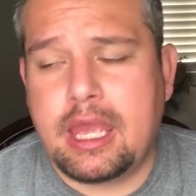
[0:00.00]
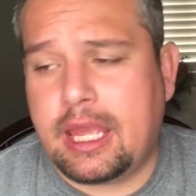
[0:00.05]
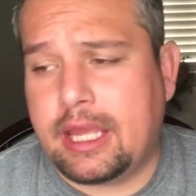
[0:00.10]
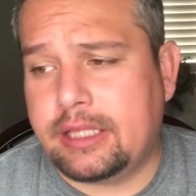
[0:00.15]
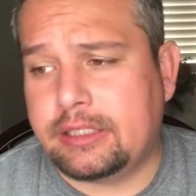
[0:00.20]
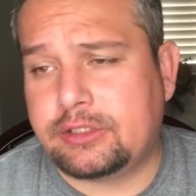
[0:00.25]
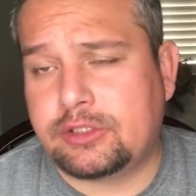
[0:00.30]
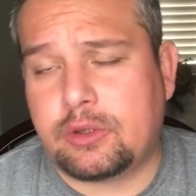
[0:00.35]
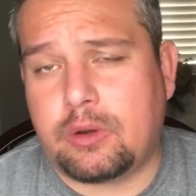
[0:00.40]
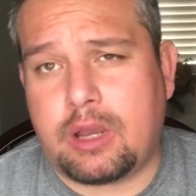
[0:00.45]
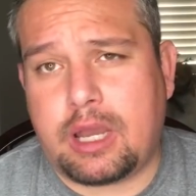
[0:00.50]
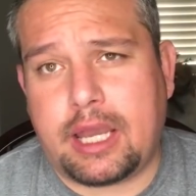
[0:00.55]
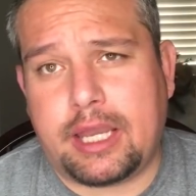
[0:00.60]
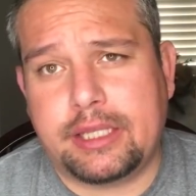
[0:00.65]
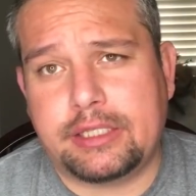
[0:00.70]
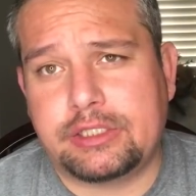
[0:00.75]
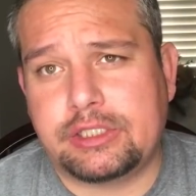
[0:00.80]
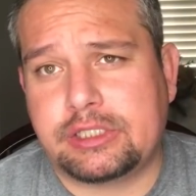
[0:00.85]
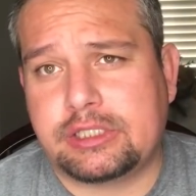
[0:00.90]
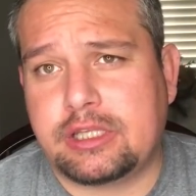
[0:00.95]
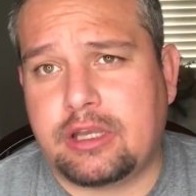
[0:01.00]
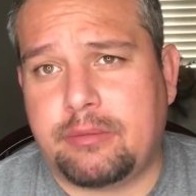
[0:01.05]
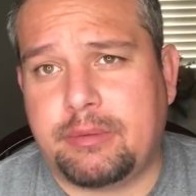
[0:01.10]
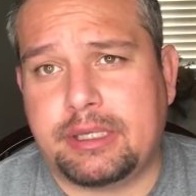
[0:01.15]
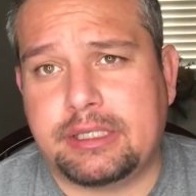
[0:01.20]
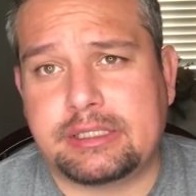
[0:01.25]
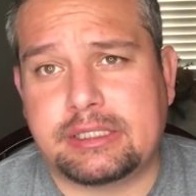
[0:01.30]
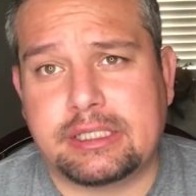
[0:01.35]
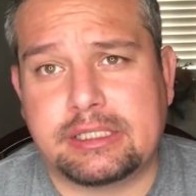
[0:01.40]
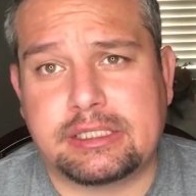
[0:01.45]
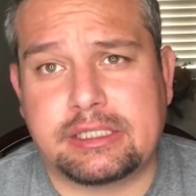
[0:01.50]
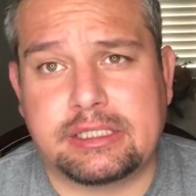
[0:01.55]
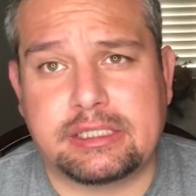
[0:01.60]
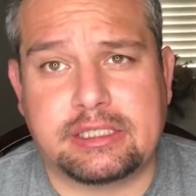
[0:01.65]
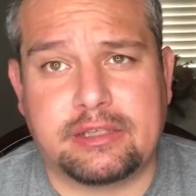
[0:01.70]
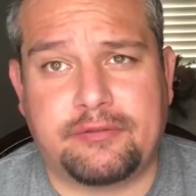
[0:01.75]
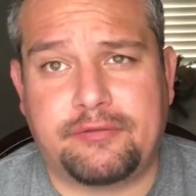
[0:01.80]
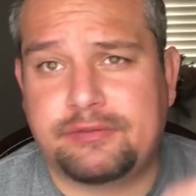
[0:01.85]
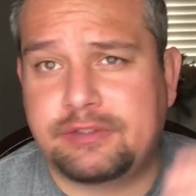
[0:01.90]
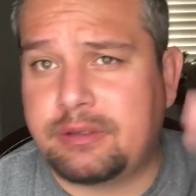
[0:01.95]
And so I just tell my
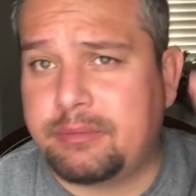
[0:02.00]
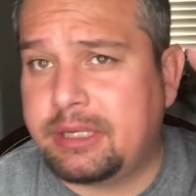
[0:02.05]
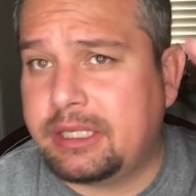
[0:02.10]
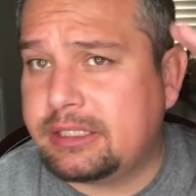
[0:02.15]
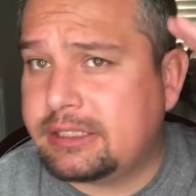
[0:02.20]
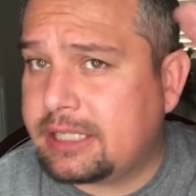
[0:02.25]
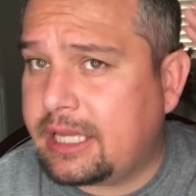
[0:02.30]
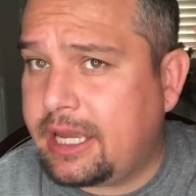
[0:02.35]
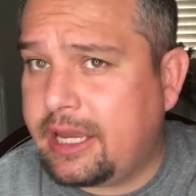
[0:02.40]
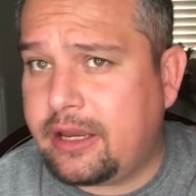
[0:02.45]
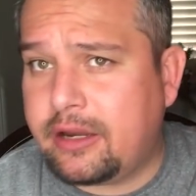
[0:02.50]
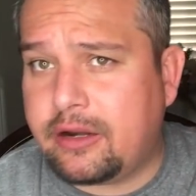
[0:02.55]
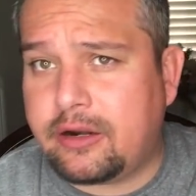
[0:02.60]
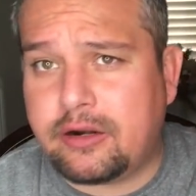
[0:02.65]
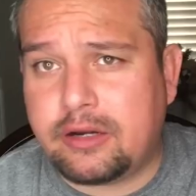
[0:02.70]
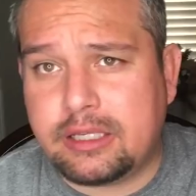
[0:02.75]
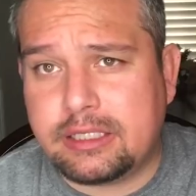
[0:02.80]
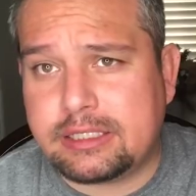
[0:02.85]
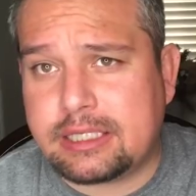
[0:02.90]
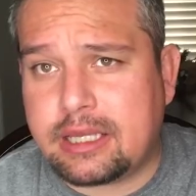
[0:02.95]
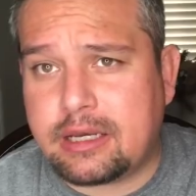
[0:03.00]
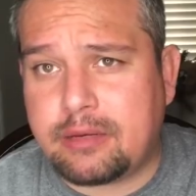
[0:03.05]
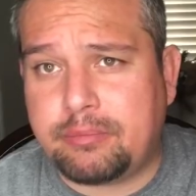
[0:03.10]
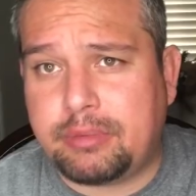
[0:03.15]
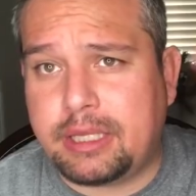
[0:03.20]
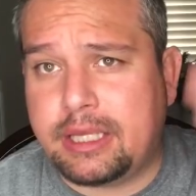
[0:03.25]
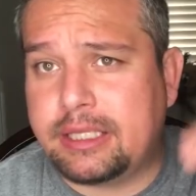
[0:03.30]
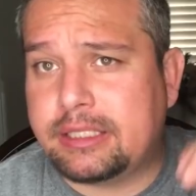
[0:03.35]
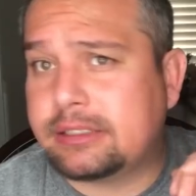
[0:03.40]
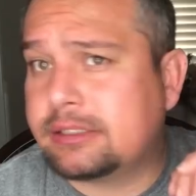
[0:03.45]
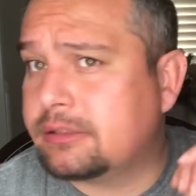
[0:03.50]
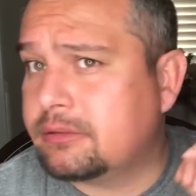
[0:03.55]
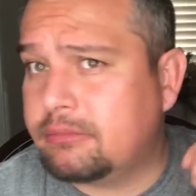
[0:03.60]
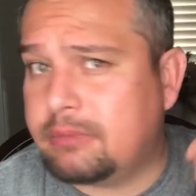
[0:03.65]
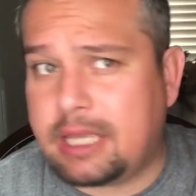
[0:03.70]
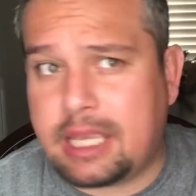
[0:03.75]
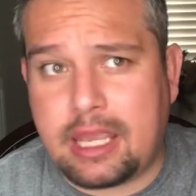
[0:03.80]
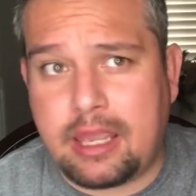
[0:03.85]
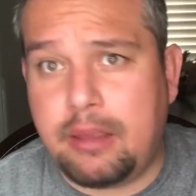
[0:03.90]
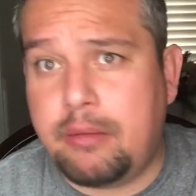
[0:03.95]
assistants, if somebody's hair is out of place,
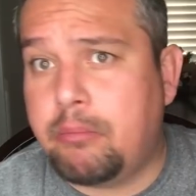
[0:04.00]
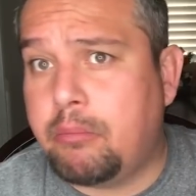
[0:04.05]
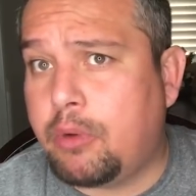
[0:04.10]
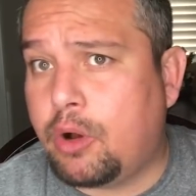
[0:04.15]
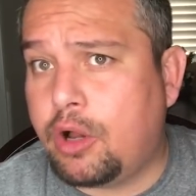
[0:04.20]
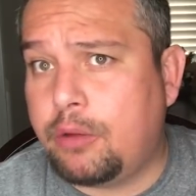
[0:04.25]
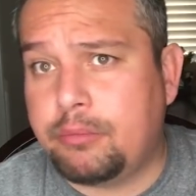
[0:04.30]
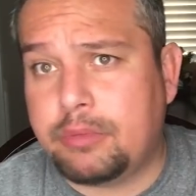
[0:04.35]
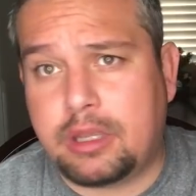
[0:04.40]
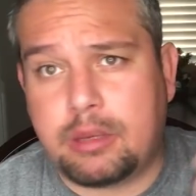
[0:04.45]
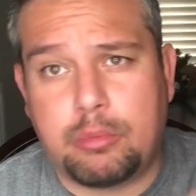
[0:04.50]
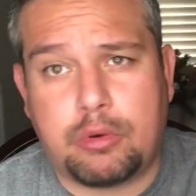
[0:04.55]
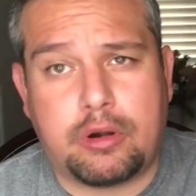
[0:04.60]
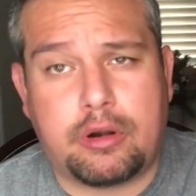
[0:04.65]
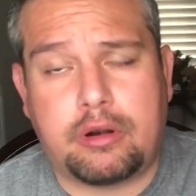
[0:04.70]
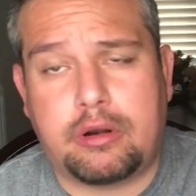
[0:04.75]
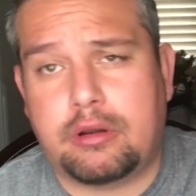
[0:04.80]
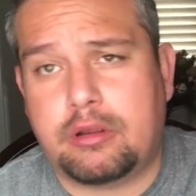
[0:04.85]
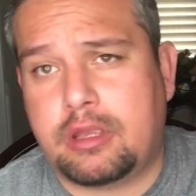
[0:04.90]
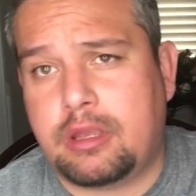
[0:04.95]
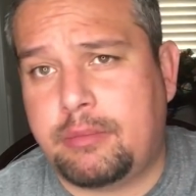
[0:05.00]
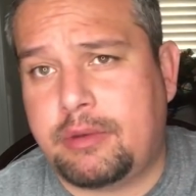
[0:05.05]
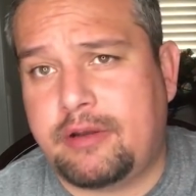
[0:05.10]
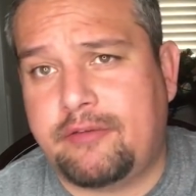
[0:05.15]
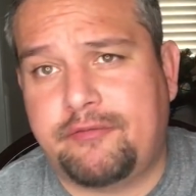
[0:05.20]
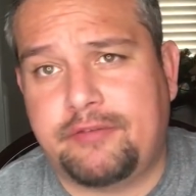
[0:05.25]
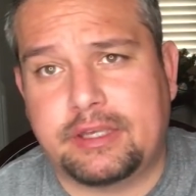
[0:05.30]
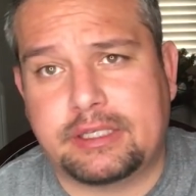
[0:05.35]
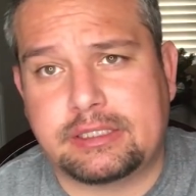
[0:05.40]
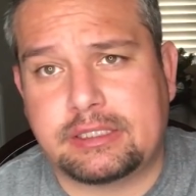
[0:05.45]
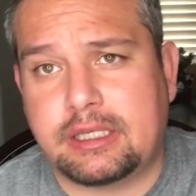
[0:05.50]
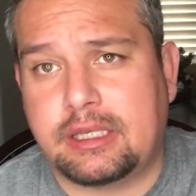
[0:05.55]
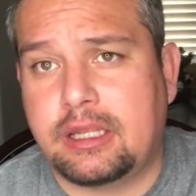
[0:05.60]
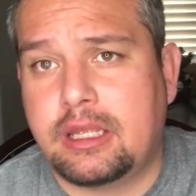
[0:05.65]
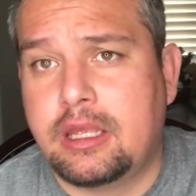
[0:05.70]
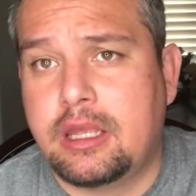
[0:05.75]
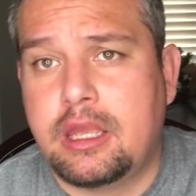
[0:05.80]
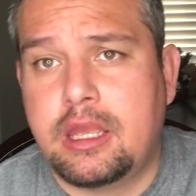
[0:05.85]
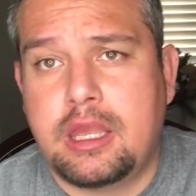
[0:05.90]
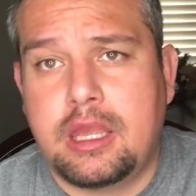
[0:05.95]
hey, mom, come here, come here and fix it
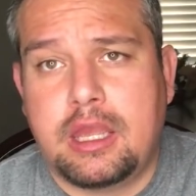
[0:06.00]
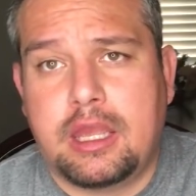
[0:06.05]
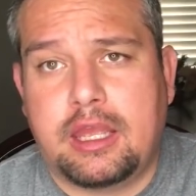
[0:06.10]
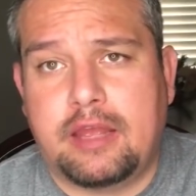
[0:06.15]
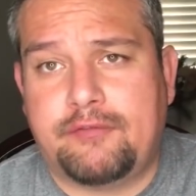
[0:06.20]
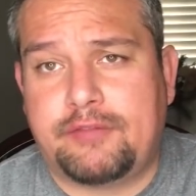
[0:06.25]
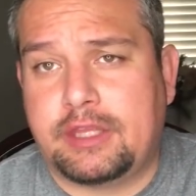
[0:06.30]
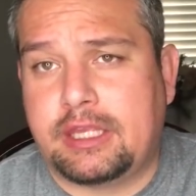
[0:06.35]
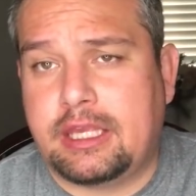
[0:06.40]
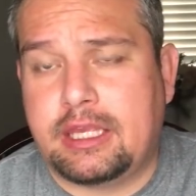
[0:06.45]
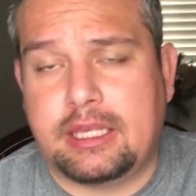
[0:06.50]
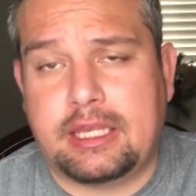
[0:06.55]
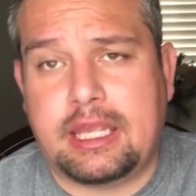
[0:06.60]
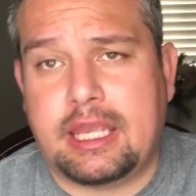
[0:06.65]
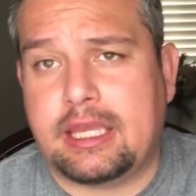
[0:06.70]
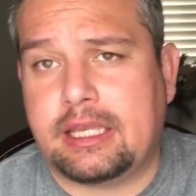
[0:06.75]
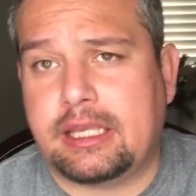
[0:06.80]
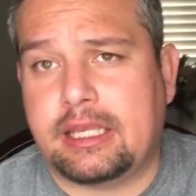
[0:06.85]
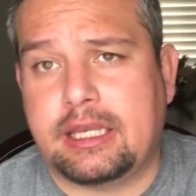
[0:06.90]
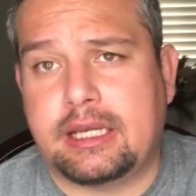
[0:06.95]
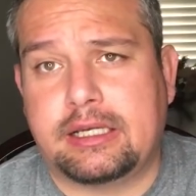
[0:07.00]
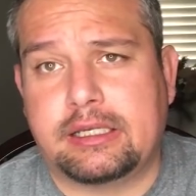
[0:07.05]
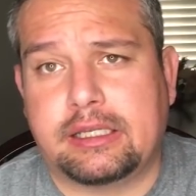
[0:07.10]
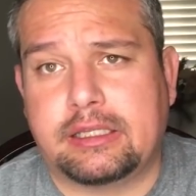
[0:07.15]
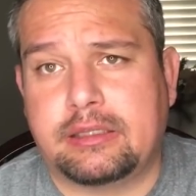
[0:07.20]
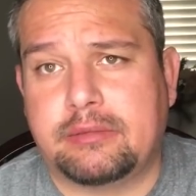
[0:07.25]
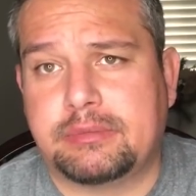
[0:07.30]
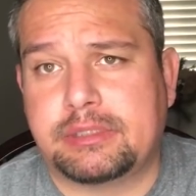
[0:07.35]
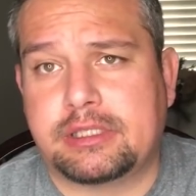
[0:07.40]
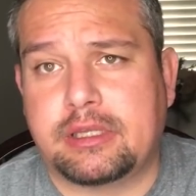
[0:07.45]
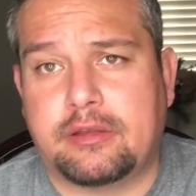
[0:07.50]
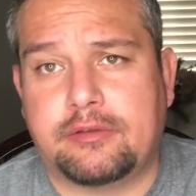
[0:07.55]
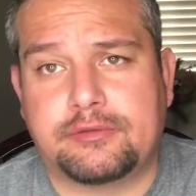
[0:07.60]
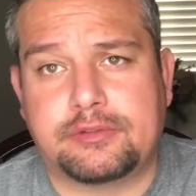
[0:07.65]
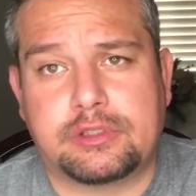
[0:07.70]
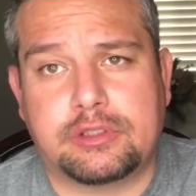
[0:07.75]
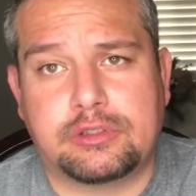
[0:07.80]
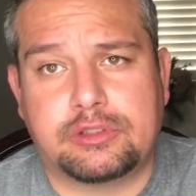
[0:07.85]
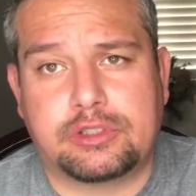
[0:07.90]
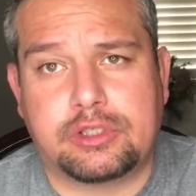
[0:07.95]
if the kid can't get it done
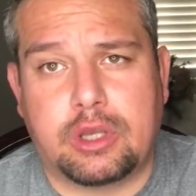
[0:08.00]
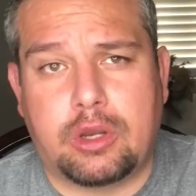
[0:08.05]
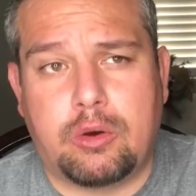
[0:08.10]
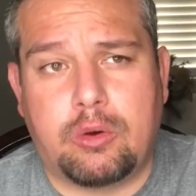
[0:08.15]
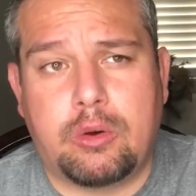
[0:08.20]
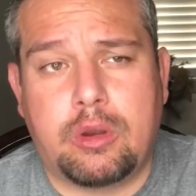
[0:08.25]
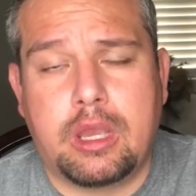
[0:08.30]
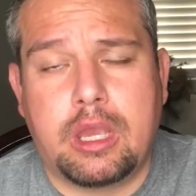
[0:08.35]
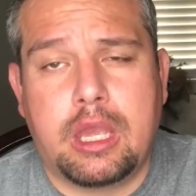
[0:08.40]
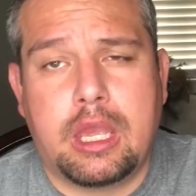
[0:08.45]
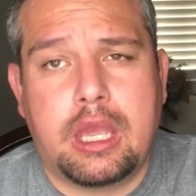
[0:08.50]
themselves. So